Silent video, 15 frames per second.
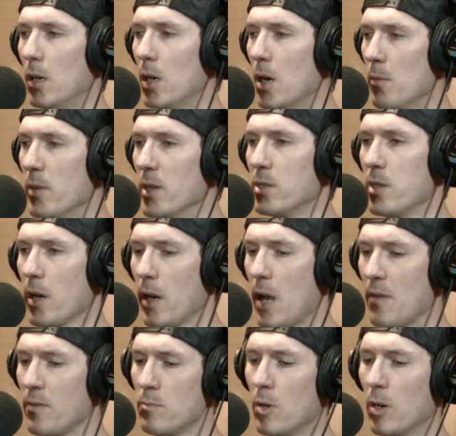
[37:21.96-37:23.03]
this second
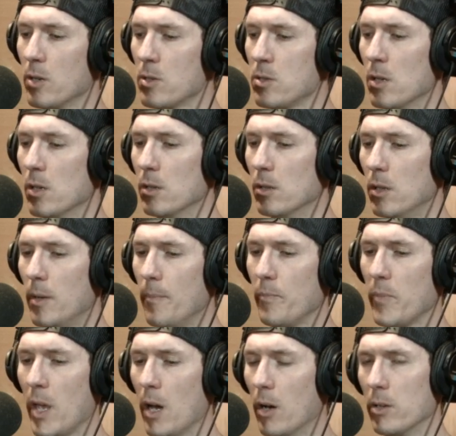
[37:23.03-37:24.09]
half of March. So
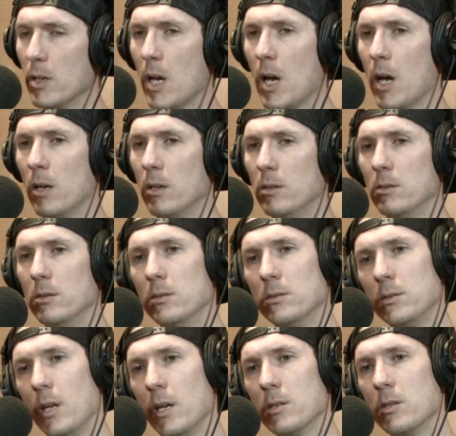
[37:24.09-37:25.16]
hell yeah.
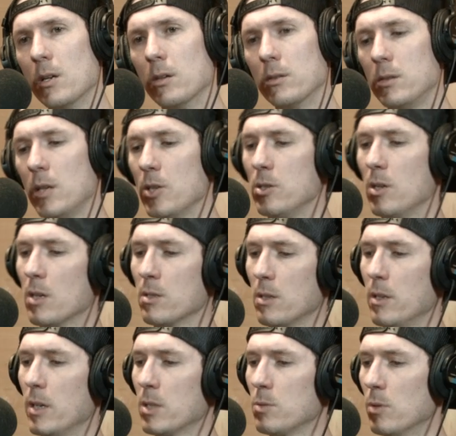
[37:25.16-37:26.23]
Stay stoked. Catch you guys on the
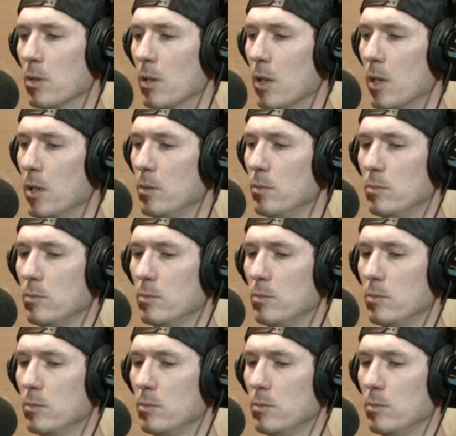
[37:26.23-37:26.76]
next one. Lit.